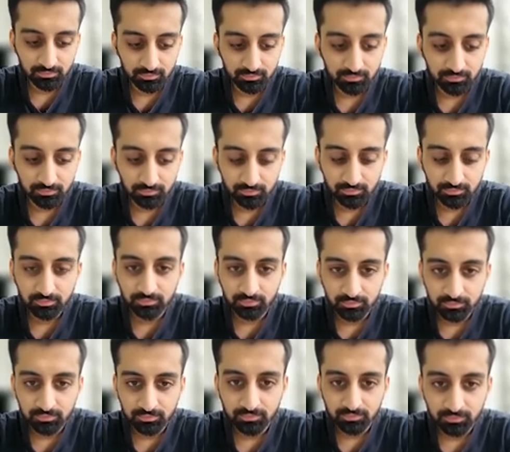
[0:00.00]

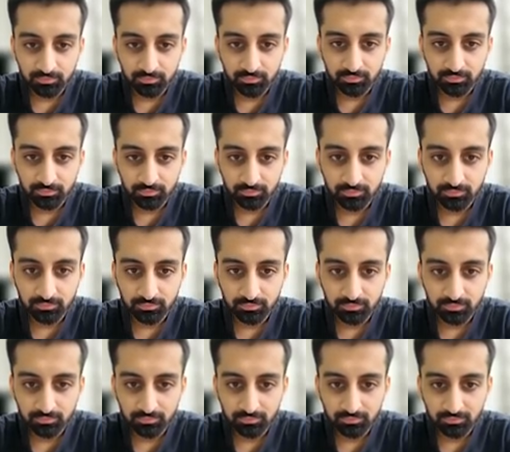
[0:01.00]

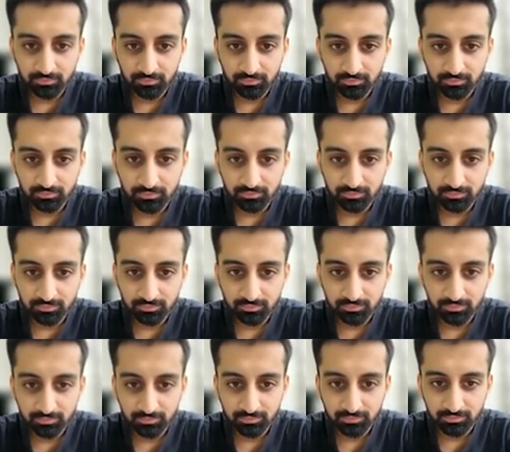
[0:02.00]

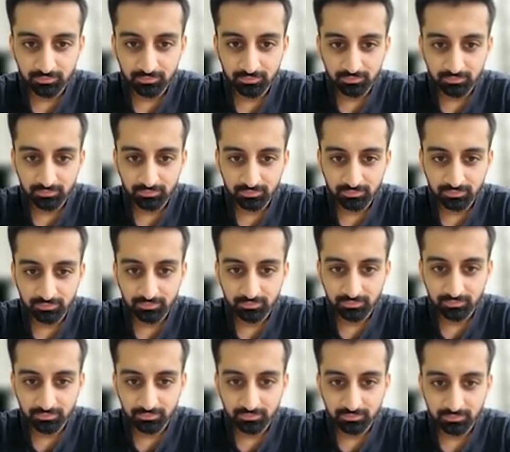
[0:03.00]

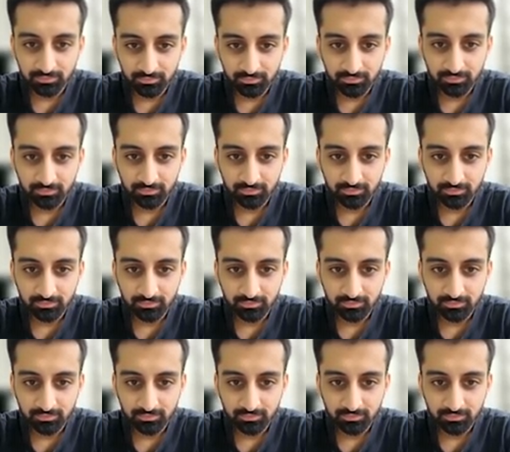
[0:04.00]
(not speaking)